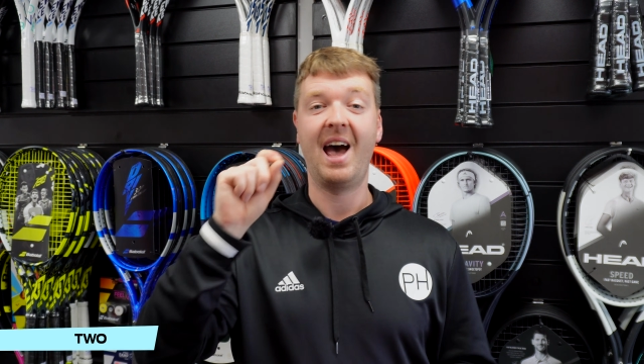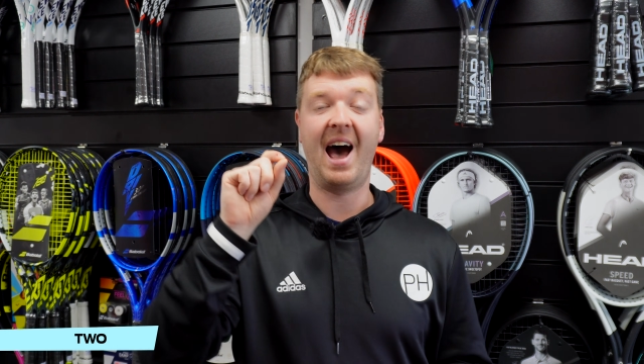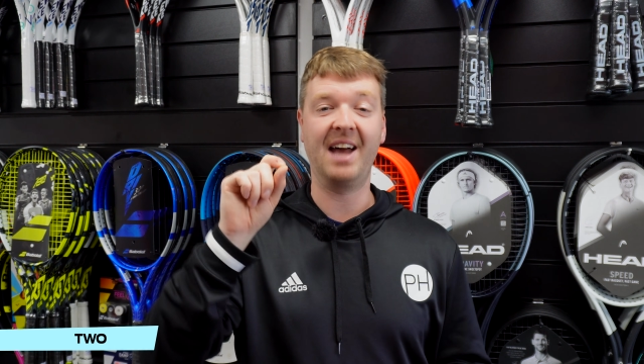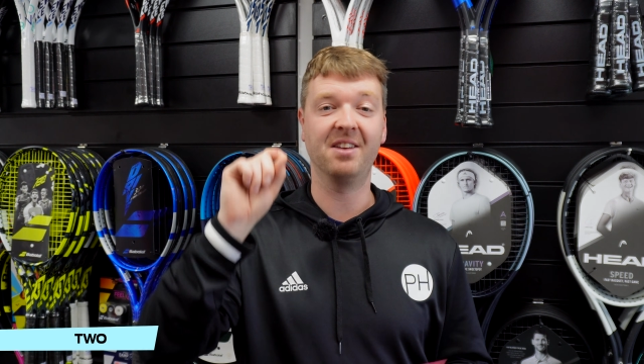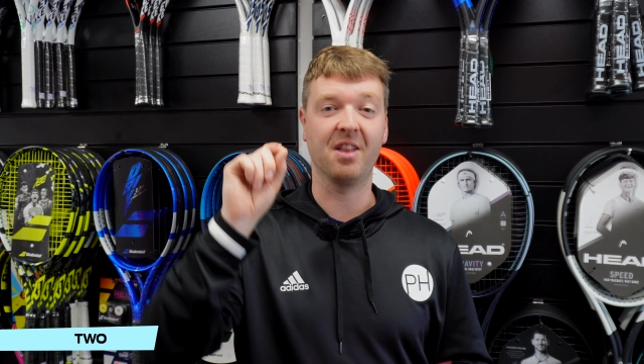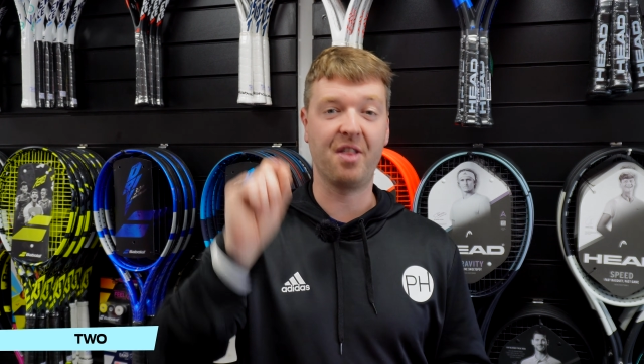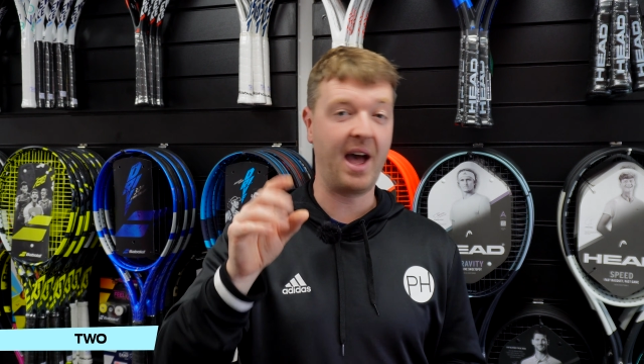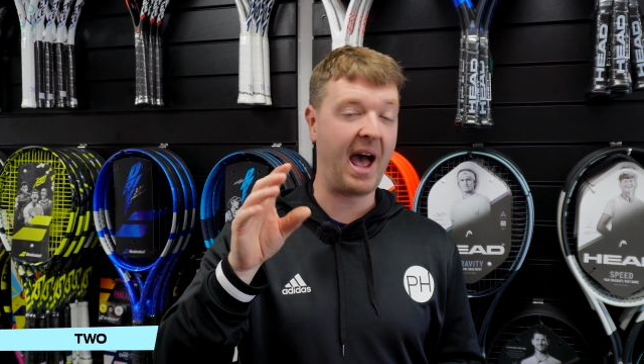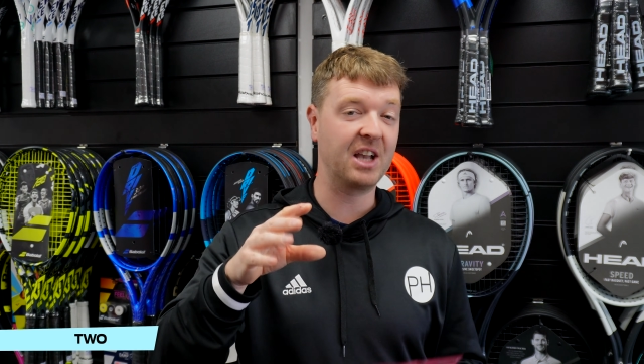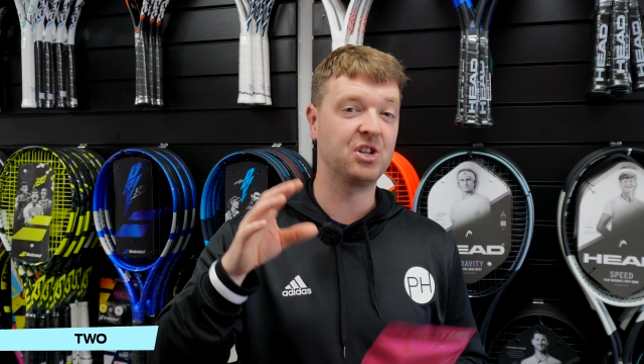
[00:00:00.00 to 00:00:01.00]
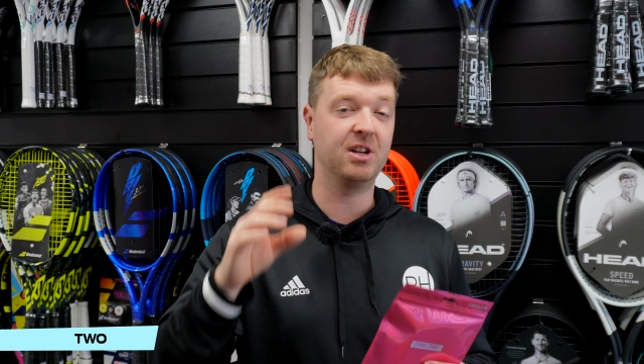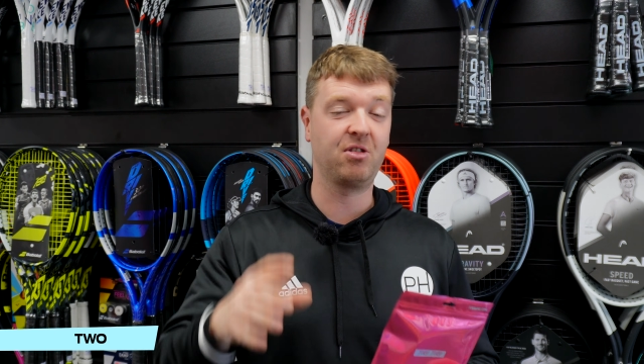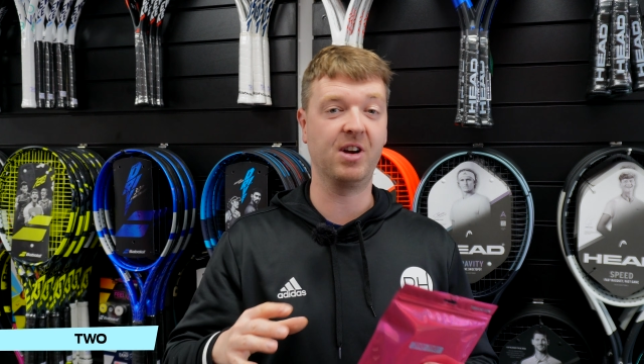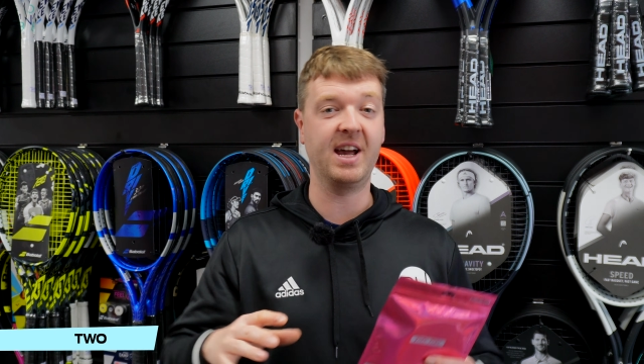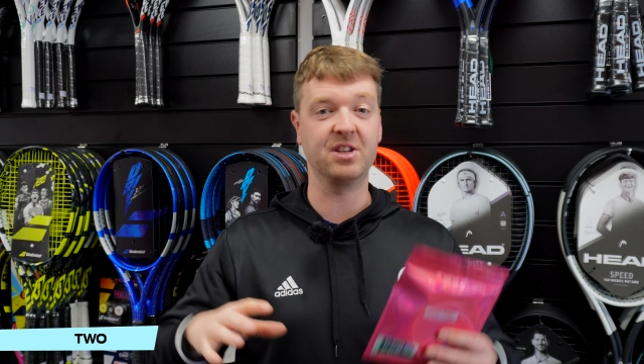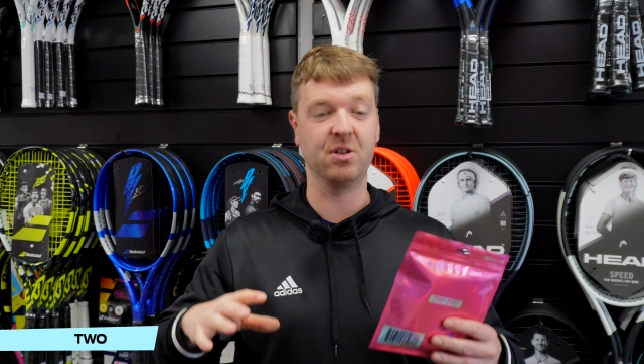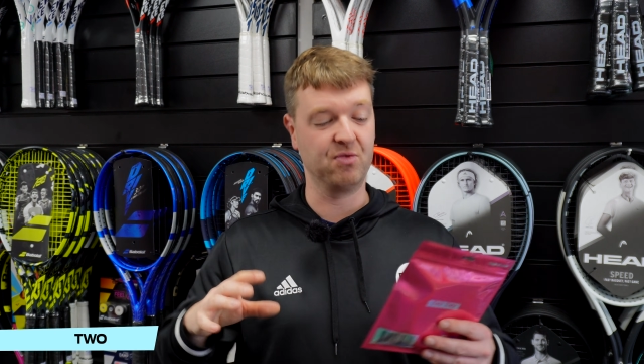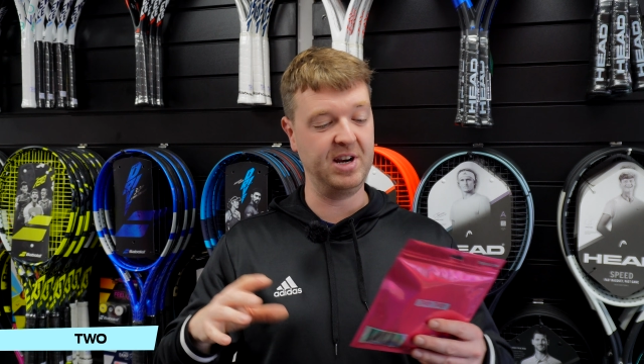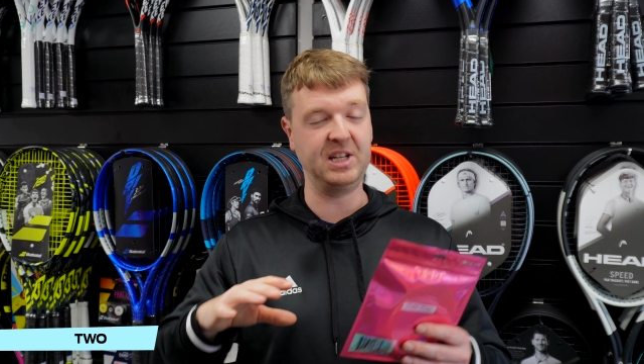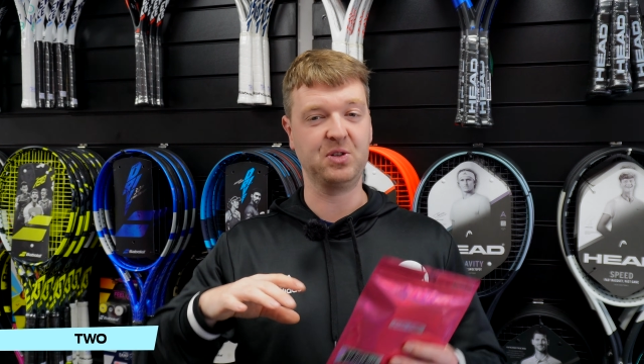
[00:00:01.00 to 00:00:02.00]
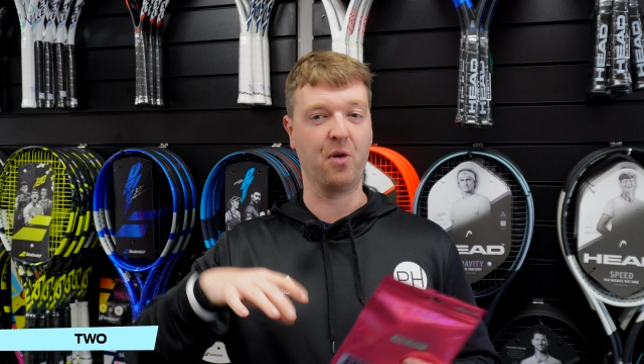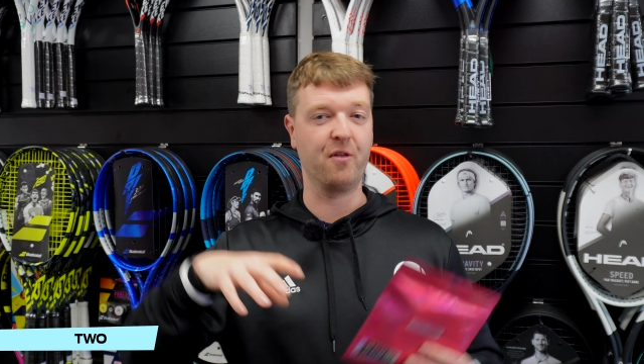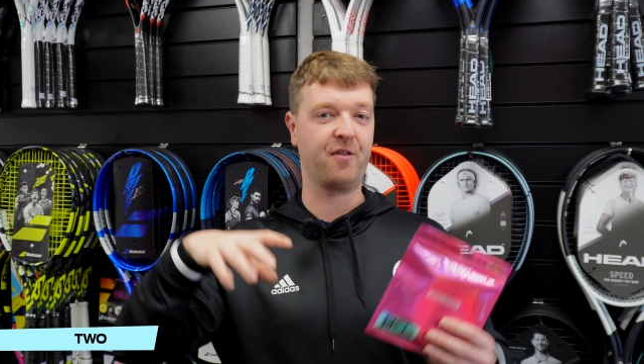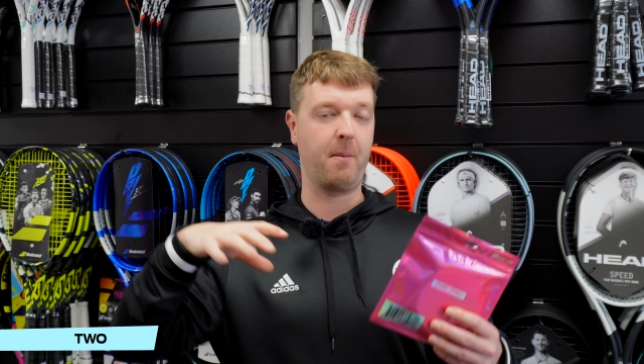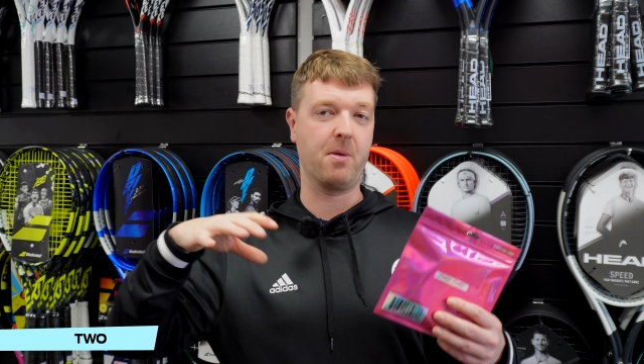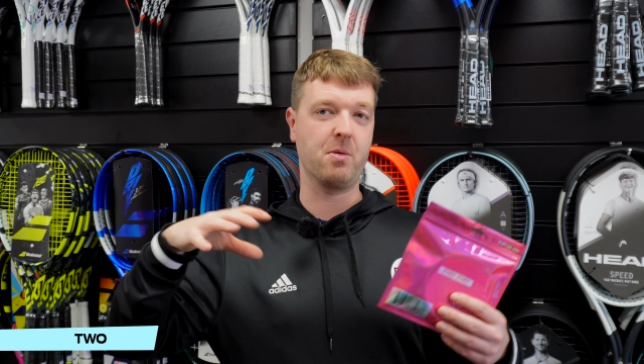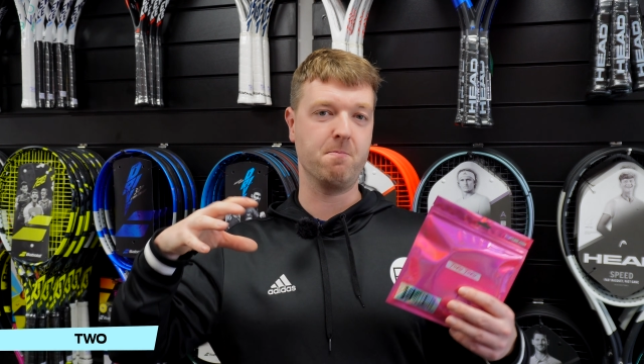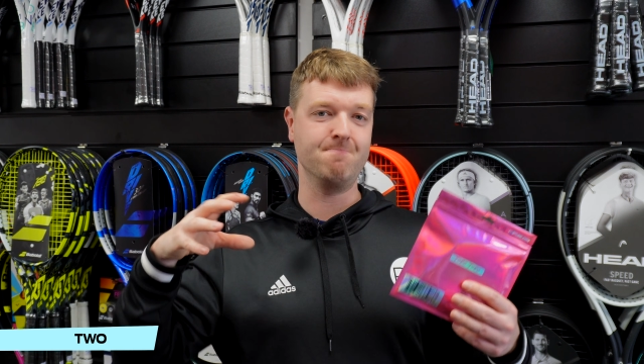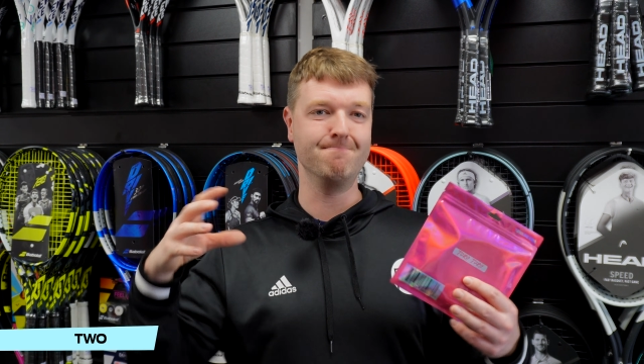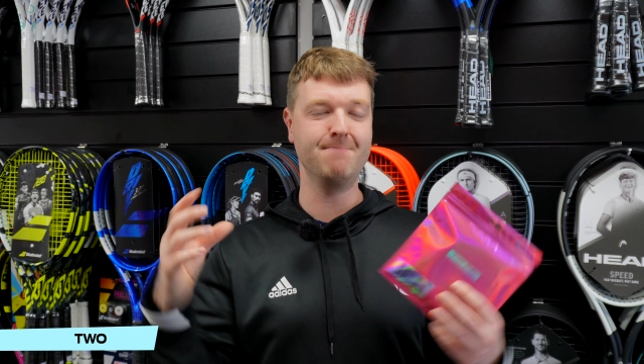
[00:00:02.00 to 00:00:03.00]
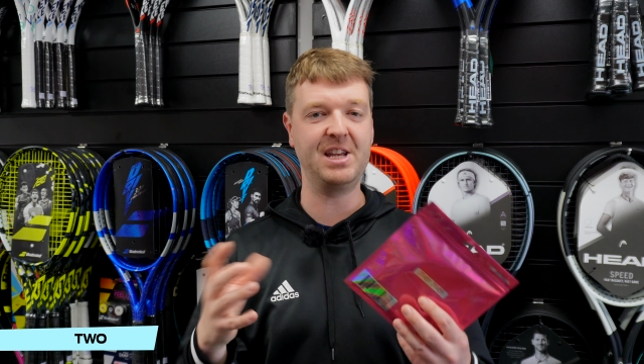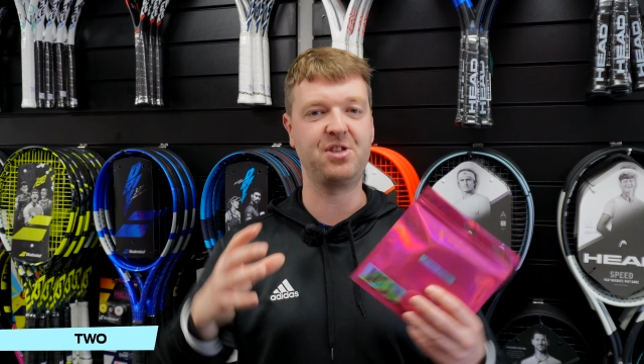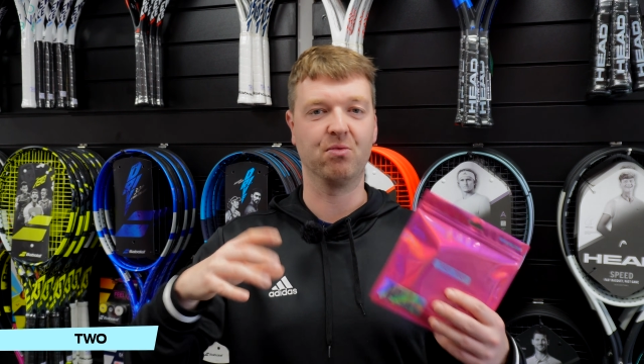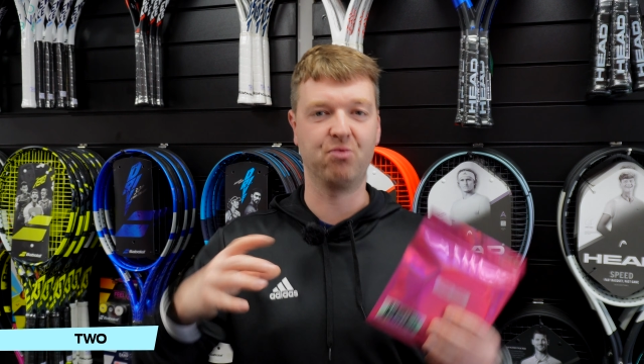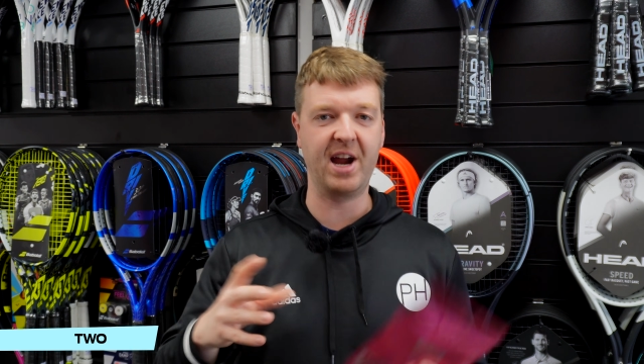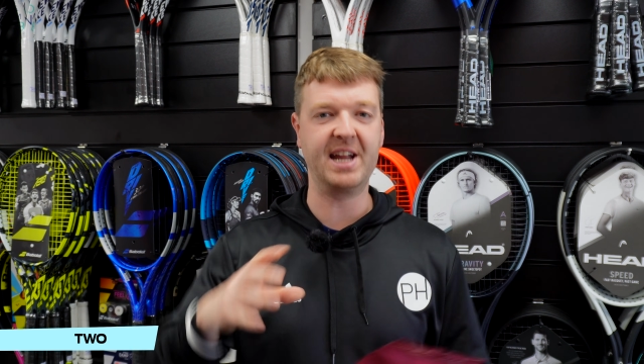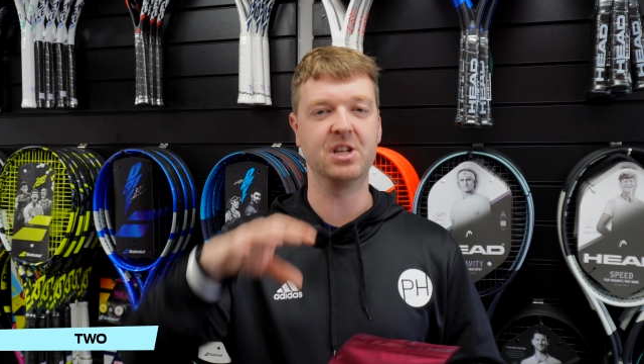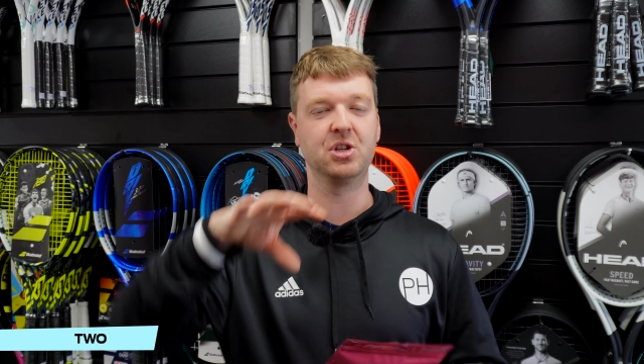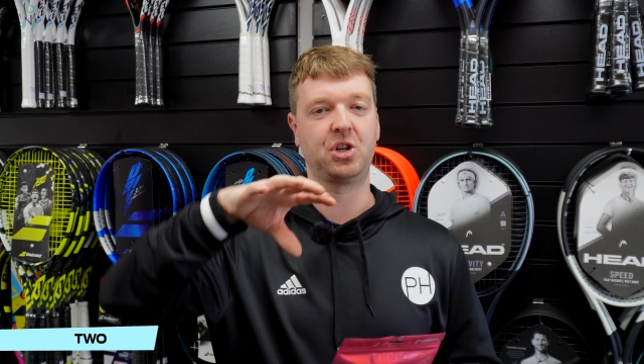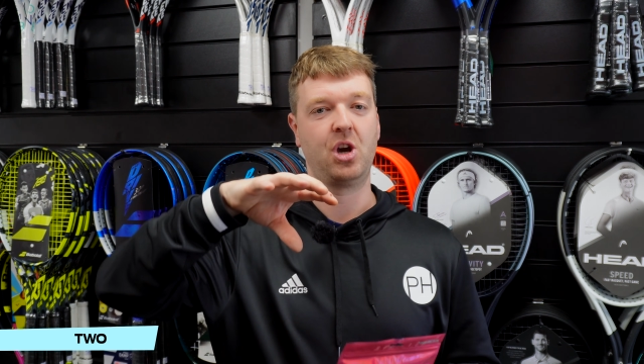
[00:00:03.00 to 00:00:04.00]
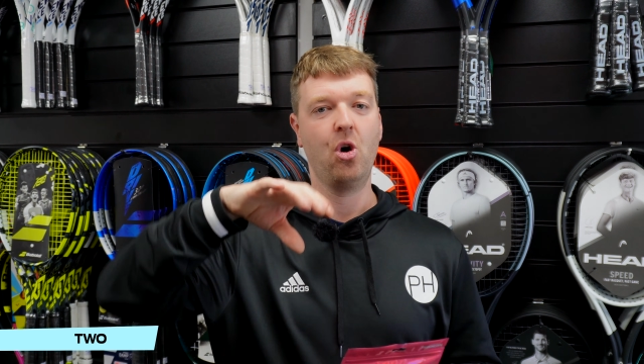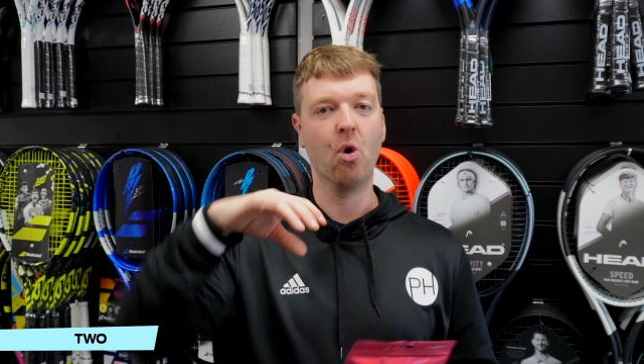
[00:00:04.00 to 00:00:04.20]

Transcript: and that actually creates a really sort of mid-range,